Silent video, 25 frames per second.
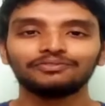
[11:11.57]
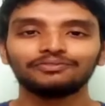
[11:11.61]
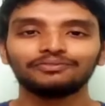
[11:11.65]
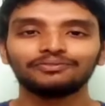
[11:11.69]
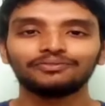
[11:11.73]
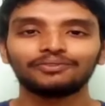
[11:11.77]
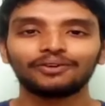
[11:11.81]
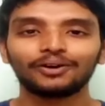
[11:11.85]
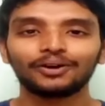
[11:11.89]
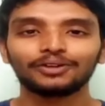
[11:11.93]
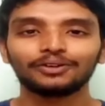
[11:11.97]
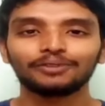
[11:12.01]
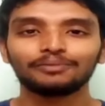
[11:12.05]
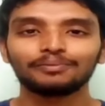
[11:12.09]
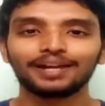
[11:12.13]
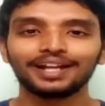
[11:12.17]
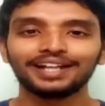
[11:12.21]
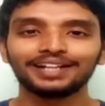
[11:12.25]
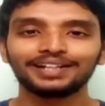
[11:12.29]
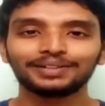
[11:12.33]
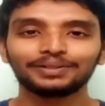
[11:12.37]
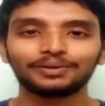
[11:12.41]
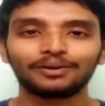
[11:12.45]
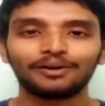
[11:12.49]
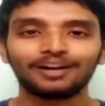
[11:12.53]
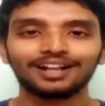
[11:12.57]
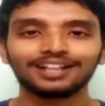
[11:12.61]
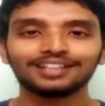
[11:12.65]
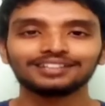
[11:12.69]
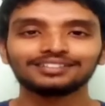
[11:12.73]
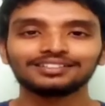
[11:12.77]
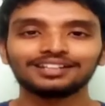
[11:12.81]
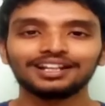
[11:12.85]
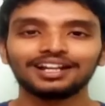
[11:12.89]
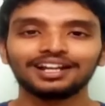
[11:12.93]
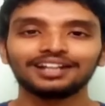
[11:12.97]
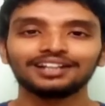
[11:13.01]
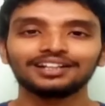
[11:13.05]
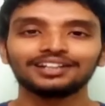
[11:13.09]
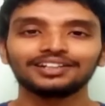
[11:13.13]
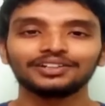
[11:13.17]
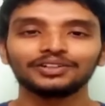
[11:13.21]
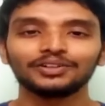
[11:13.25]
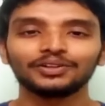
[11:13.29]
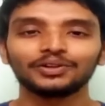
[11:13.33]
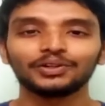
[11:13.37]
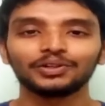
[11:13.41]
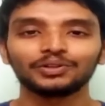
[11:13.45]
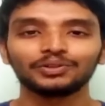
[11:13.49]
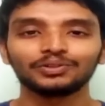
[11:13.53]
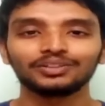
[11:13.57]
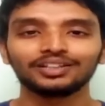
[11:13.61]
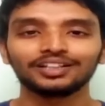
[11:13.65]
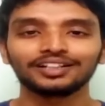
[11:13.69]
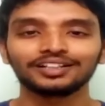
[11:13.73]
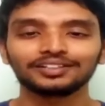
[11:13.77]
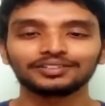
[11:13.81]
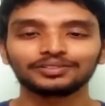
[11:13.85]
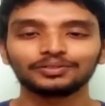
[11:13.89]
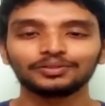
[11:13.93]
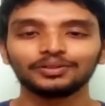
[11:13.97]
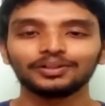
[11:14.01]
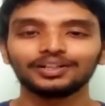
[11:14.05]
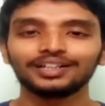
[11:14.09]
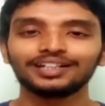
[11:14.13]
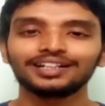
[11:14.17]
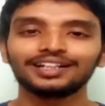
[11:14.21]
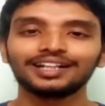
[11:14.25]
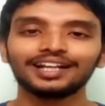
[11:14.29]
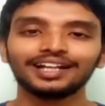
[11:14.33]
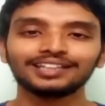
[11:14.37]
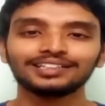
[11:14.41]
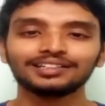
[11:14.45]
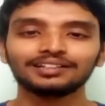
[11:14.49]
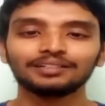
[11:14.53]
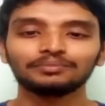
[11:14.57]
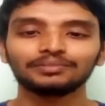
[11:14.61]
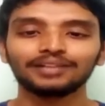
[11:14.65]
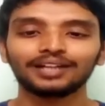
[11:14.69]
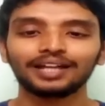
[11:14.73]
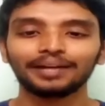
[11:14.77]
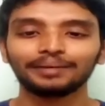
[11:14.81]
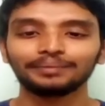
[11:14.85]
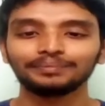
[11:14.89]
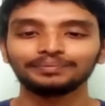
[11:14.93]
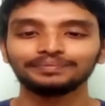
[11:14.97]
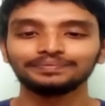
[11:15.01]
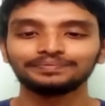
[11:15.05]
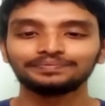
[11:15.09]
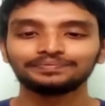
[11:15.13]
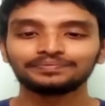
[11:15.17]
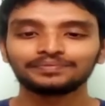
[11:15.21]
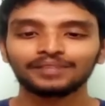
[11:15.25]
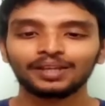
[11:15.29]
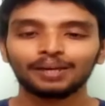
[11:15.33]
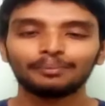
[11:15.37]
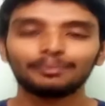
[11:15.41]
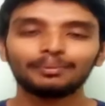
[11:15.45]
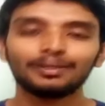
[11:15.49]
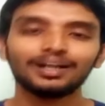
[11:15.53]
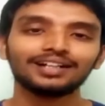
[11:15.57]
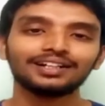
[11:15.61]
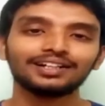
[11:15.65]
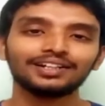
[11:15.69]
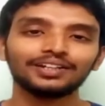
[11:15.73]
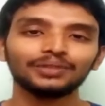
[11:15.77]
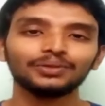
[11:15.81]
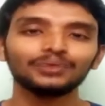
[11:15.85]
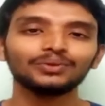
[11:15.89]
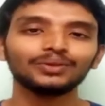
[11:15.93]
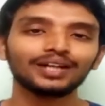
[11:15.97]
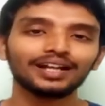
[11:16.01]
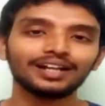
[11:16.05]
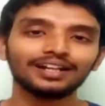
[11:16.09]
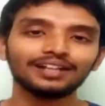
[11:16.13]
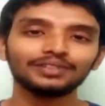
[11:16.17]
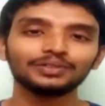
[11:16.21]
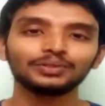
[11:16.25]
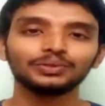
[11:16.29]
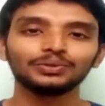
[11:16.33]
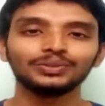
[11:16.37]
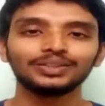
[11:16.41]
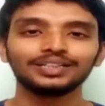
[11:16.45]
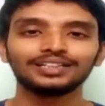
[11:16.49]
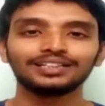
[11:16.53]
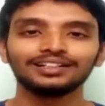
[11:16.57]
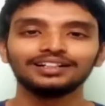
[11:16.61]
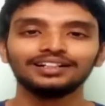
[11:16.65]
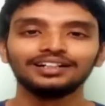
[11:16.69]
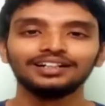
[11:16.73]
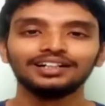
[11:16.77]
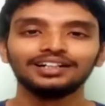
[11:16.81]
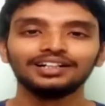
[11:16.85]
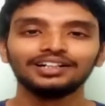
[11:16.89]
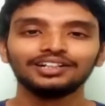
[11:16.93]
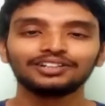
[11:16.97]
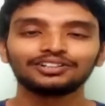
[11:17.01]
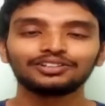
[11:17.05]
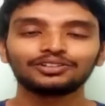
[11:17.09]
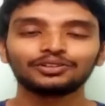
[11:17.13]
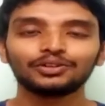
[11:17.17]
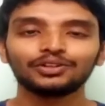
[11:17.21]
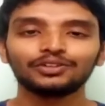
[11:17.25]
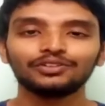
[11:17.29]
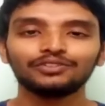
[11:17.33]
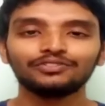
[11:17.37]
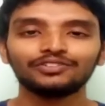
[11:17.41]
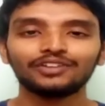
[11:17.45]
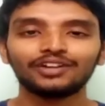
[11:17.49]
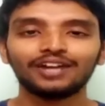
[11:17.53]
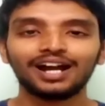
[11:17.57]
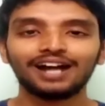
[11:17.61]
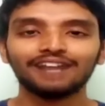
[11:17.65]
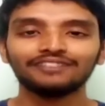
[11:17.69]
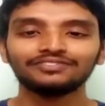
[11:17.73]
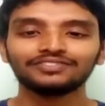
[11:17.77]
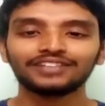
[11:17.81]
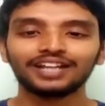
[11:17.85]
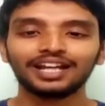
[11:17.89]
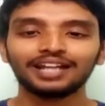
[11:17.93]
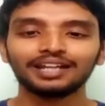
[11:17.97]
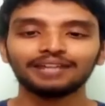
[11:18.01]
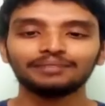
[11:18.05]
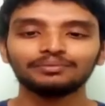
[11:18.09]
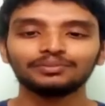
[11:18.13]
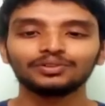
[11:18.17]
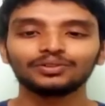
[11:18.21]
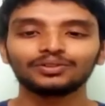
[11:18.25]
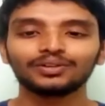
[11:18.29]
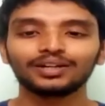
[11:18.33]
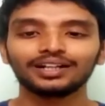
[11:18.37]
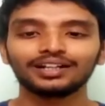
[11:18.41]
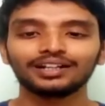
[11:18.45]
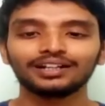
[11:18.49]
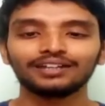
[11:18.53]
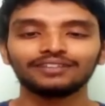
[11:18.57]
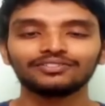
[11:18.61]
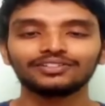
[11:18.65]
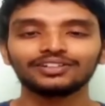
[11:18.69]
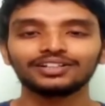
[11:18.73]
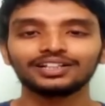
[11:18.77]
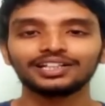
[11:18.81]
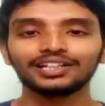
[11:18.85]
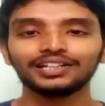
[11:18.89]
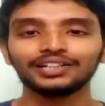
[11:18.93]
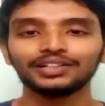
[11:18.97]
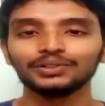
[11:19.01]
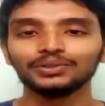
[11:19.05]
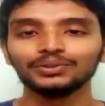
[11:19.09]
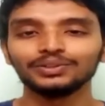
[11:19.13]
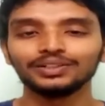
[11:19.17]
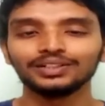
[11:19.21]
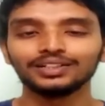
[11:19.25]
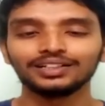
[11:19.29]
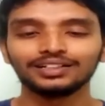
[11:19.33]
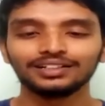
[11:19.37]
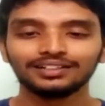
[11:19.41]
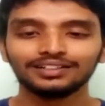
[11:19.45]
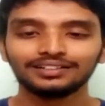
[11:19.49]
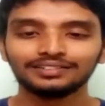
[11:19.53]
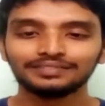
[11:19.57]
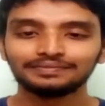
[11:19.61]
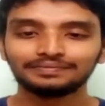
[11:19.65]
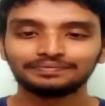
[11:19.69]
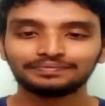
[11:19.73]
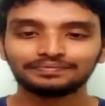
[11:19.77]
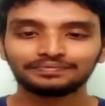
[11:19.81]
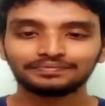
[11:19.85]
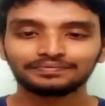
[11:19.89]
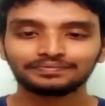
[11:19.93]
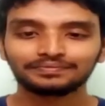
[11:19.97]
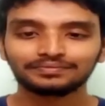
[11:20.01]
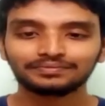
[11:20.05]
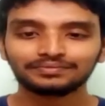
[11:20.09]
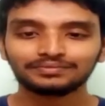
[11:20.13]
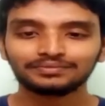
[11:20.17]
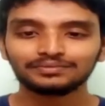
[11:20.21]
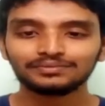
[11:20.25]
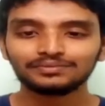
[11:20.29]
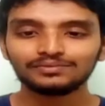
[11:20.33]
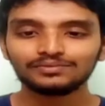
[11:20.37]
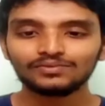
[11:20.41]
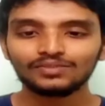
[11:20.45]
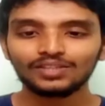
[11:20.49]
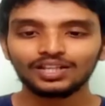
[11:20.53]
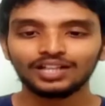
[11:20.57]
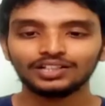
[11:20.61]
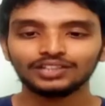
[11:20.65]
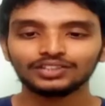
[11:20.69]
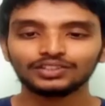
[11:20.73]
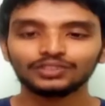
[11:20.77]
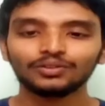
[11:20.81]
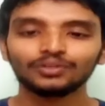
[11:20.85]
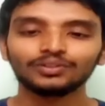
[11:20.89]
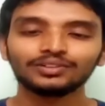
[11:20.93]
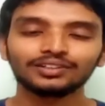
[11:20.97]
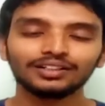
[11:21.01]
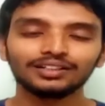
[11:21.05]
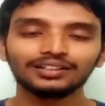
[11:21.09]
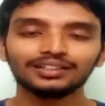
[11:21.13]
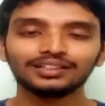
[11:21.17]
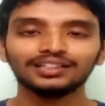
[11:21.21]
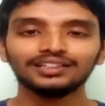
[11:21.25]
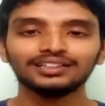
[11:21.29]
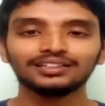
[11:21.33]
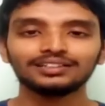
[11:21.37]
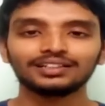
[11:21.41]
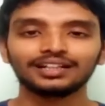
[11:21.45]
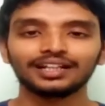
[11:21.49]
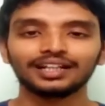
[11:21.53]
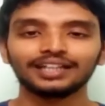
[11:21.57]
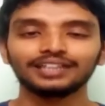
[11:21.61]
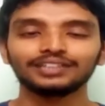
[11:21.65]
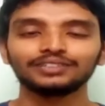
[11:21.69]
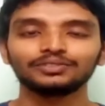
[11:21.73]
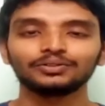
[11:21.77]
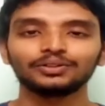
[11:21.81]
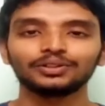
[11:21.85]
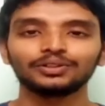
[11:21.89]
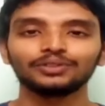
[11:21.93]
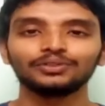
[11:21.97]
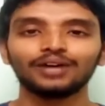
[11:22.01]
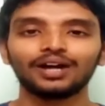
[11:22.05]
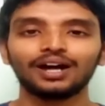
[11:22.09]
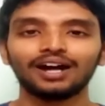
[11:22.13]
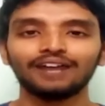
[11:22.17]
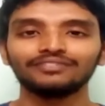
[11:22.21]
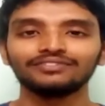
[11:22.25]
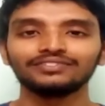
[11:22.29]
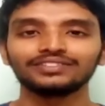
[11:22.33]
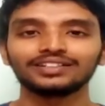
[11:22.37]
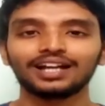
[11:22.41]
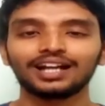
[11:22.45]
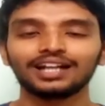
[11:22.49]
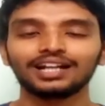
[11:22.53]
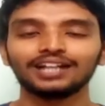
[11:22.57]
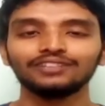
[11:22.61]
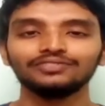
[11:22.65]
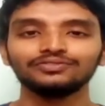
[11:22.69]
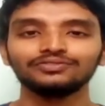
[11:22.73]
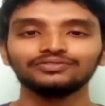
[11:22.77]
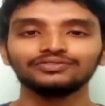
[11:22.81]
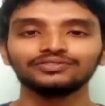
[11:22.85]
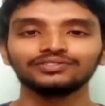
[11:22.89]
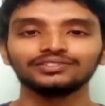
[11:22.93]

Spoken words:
for your brain to understand new things. So it takes some time, but you can do it. So if you have time, you can definitely do it. So 13th, right? So you have a ton of